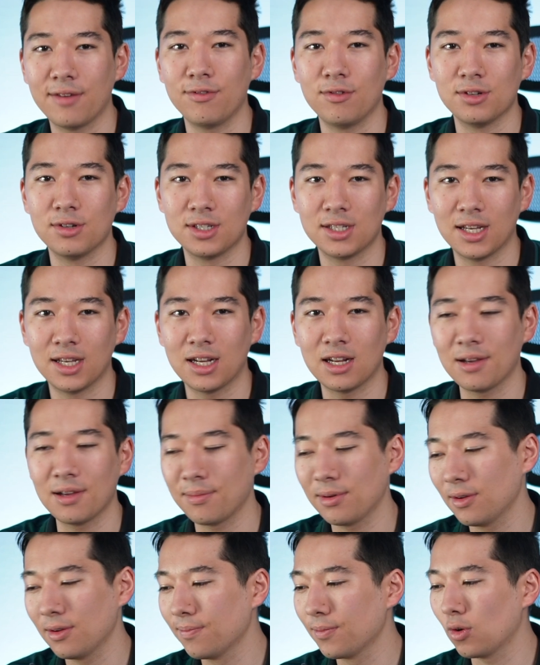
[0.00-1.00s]
your setup,
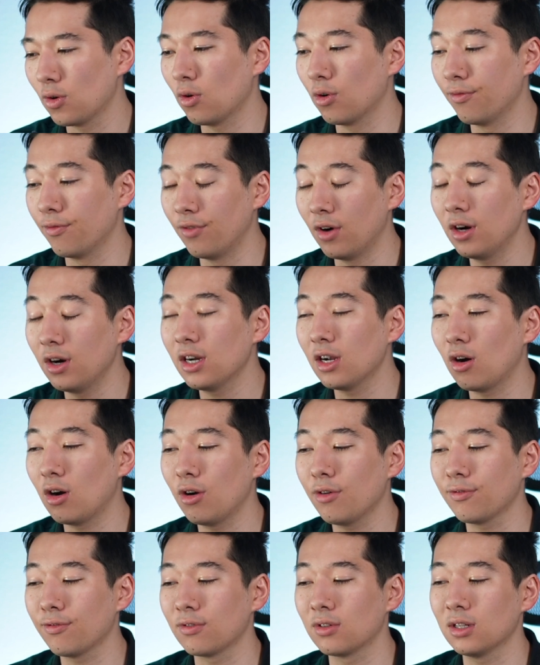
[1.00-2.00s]
or very
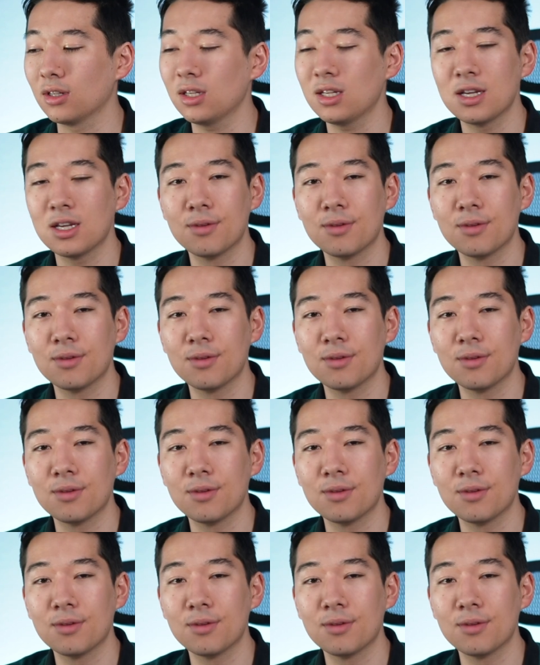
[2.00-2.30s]
often,